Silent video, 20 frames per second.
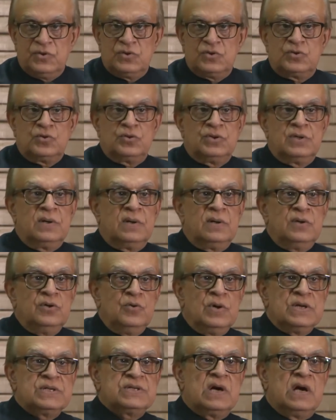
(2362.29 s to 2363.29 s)
So the
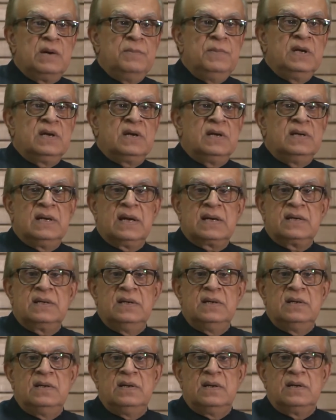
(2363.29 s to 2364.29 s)
US Army
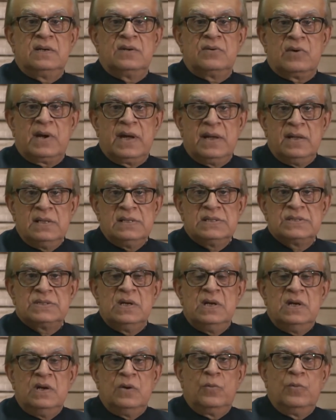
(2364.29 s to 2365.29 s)
conducted trials
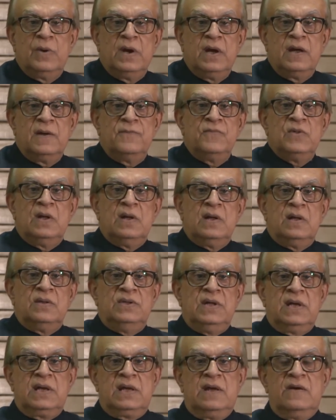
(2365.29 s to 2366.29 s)
where
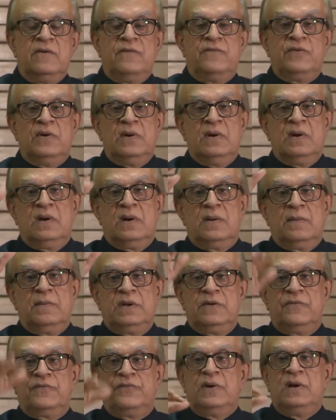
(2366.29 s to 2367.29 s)
they gave
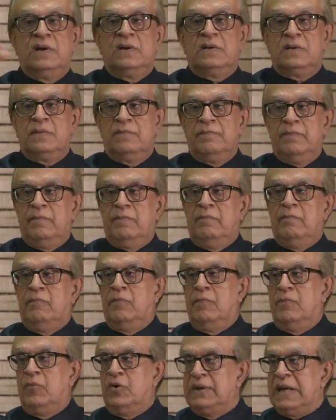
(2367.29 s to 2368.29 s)
different
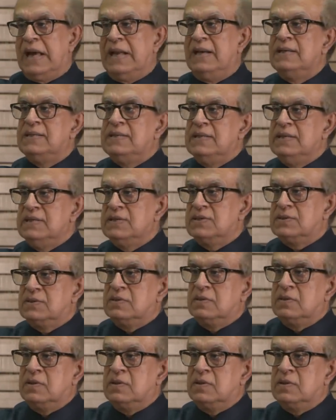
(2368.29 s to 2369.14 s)
modalities